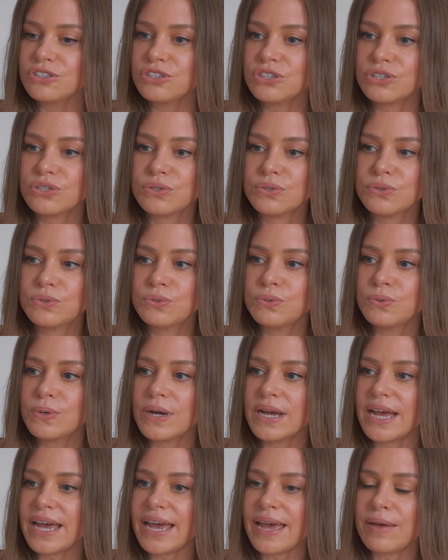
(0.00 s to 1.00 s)
to
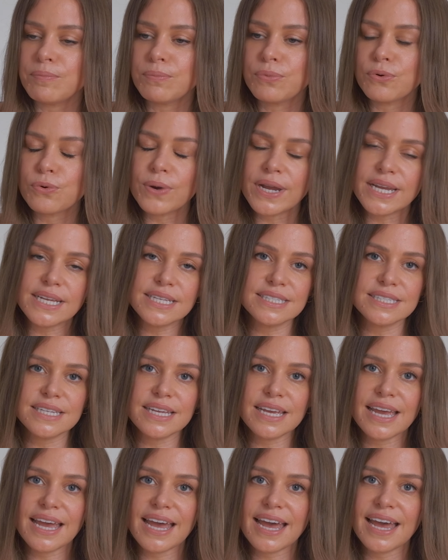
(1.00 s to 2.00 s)
embrace
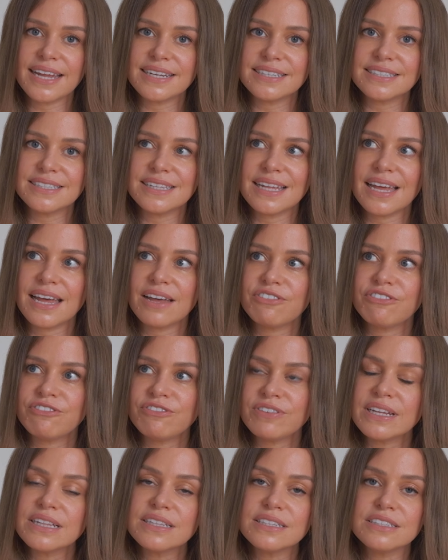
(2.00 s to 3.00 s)
it, and that
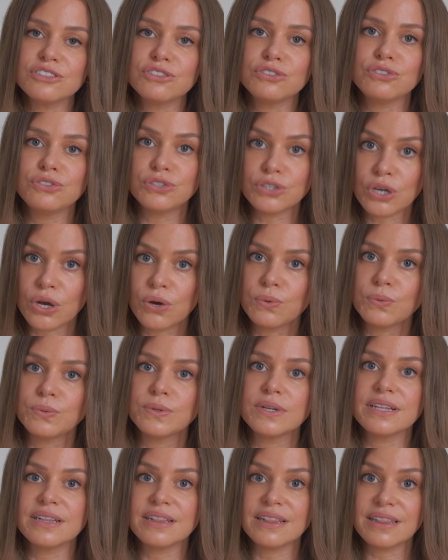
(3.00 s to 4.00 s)
feelings
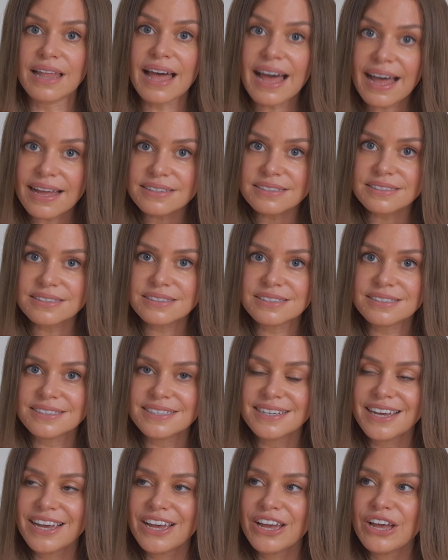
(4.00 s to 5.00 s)
don't last.
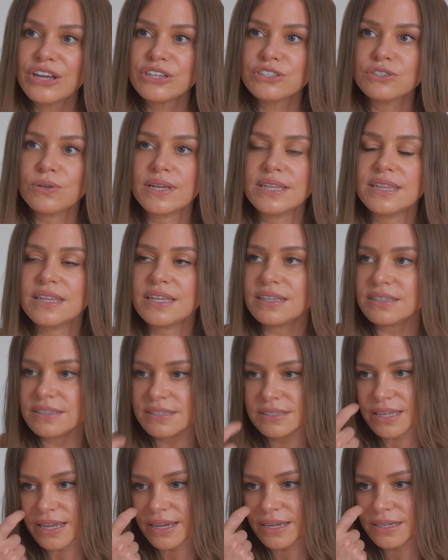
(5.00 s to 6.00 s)
So I think
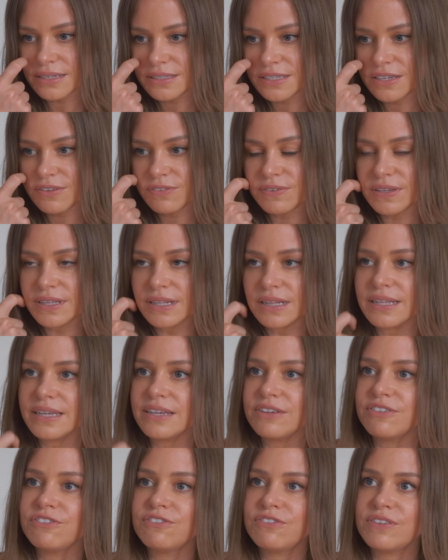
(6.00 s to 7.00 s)

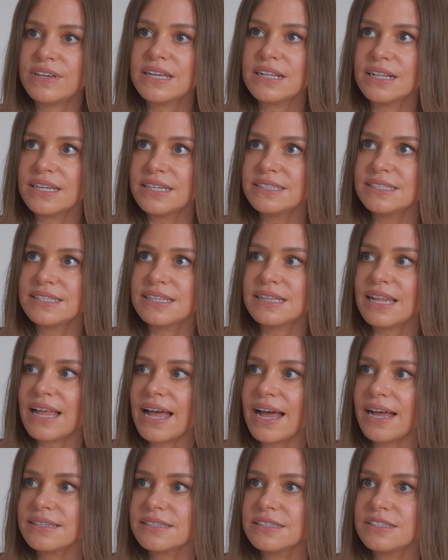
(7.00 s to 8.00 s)
scientifically, feelings
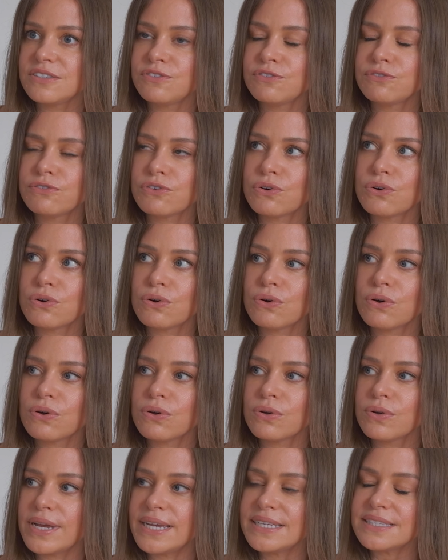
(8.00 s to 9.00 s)
last
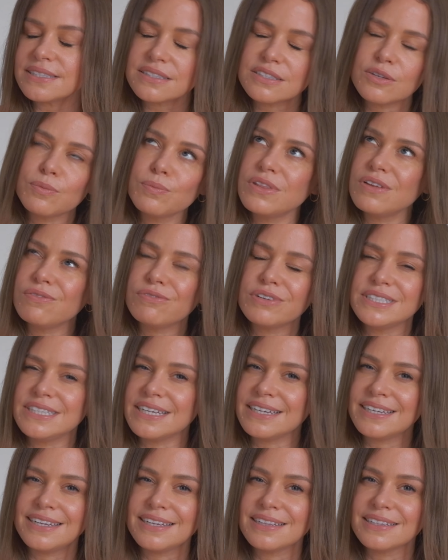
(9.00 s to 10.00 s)
for it's something
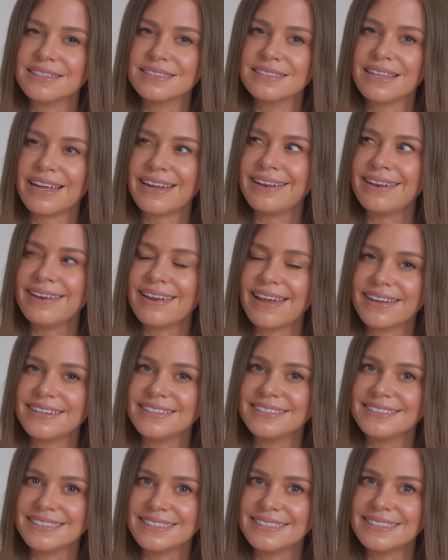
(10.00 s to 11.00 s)
ridiculous like
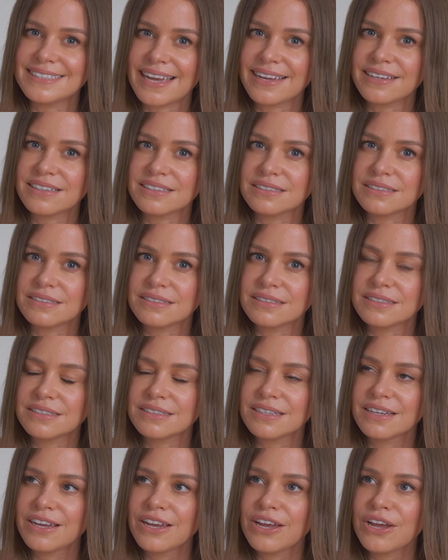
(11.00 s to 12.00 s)
90
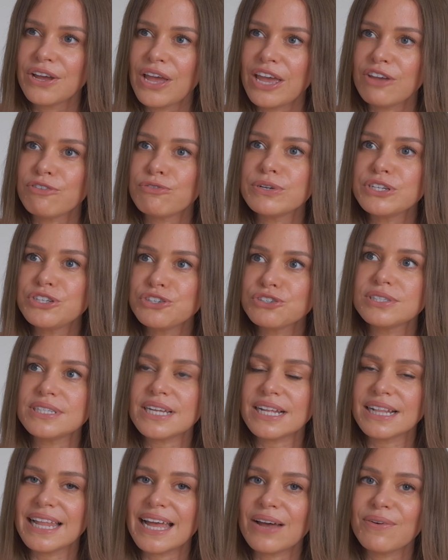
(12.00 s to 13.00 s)
seconds. If we just
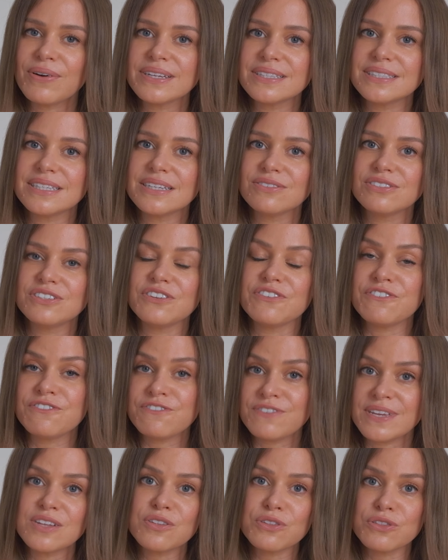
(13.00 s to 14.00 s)
allow ourselves to
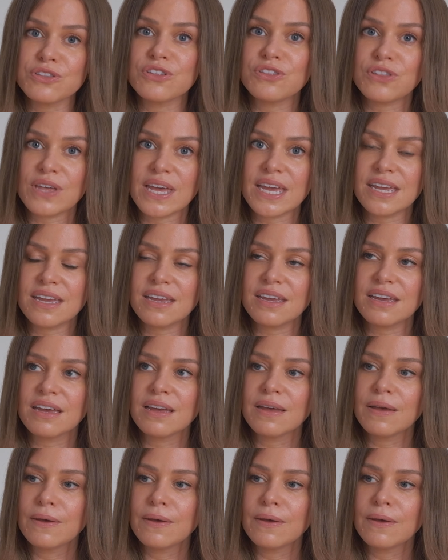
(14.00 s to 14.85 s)
feel the thing,